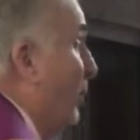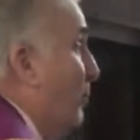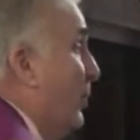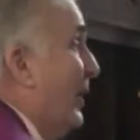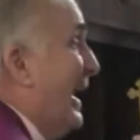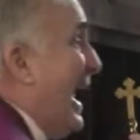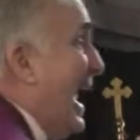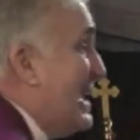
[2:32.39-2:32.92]
what
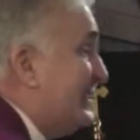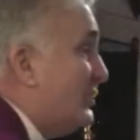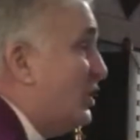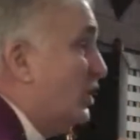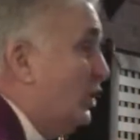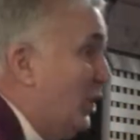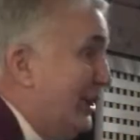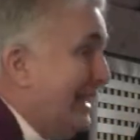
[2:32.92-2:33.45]
we're asked
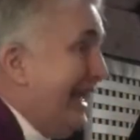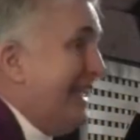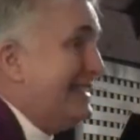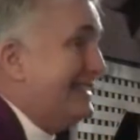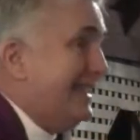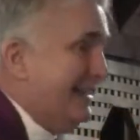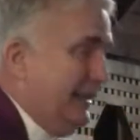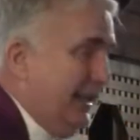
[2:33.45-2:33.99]
to look
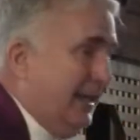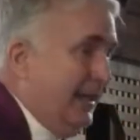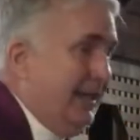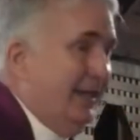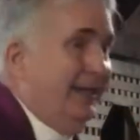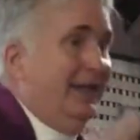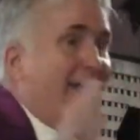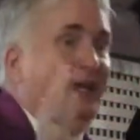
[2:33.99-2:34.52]
at
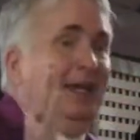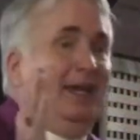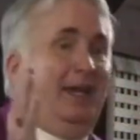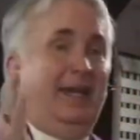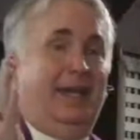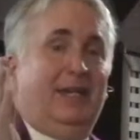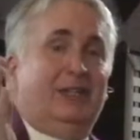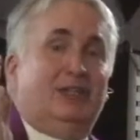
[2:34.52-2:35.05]
today
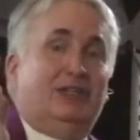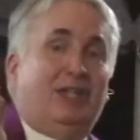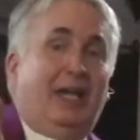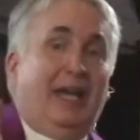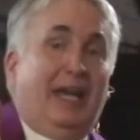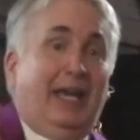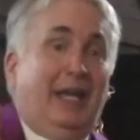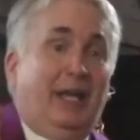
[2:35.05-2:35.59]
is
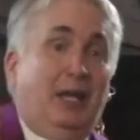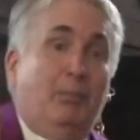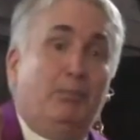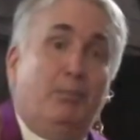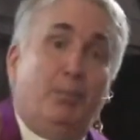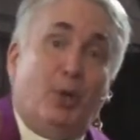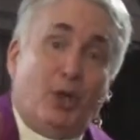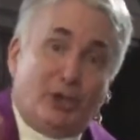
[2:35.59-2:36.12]
a
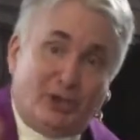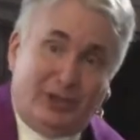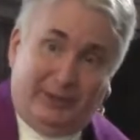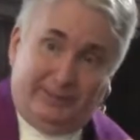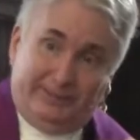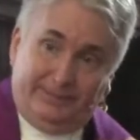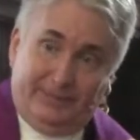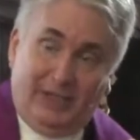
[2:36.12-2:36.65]
person,
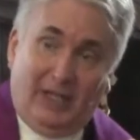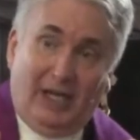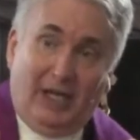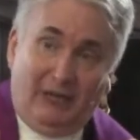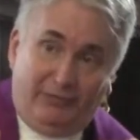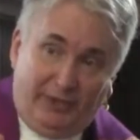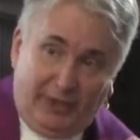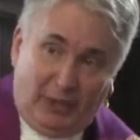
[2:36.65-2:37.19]

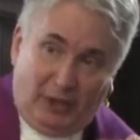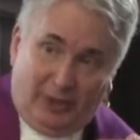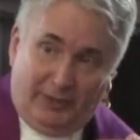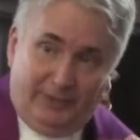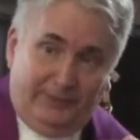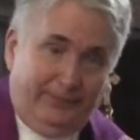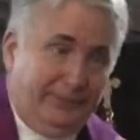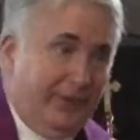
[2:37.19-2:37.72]
a figure,
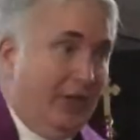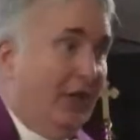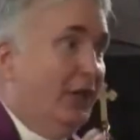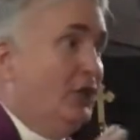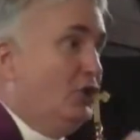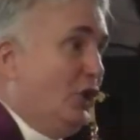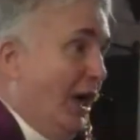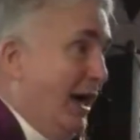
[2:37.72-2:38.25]

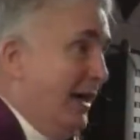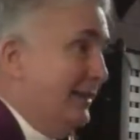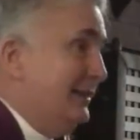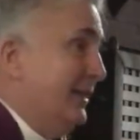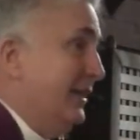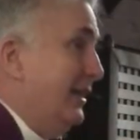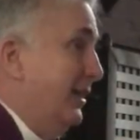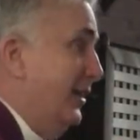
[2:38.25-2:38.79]

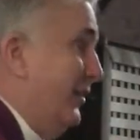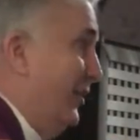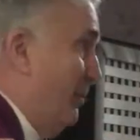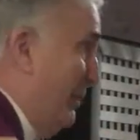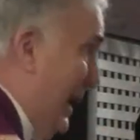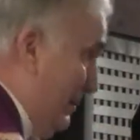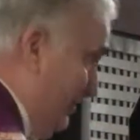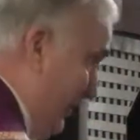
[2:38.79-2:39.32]
John the
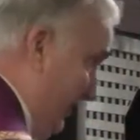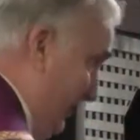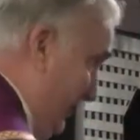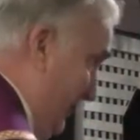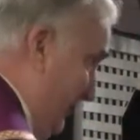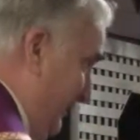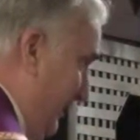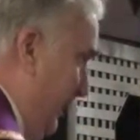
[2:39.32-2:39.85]

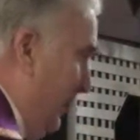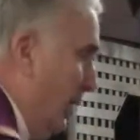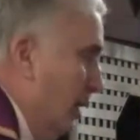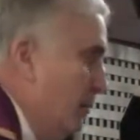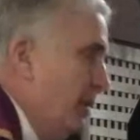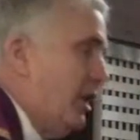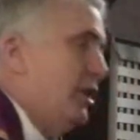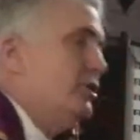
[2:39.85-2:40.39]
Baptist.
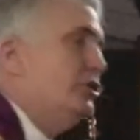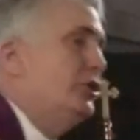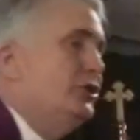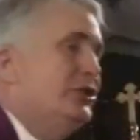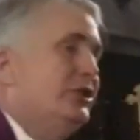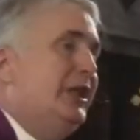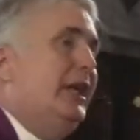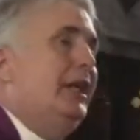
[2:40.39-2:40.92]
Because you
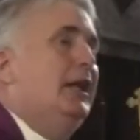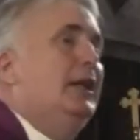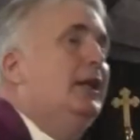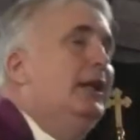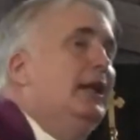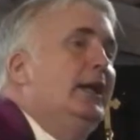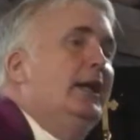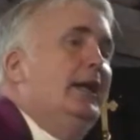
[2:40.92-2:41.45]

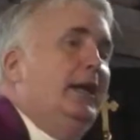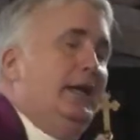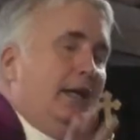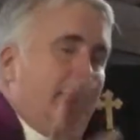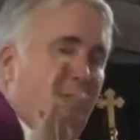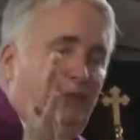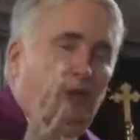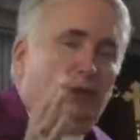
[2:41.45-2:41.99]
see,
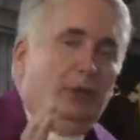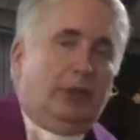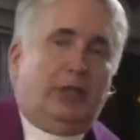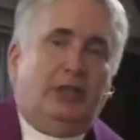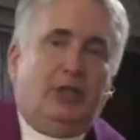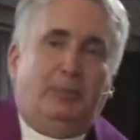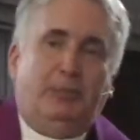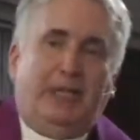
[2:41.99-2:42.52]
if you look
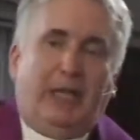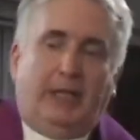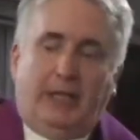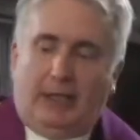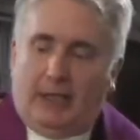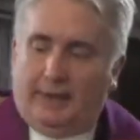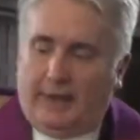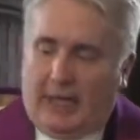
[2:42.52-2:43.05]
at the
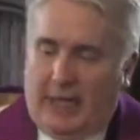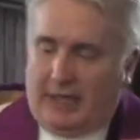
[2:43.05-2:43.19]
beginning of the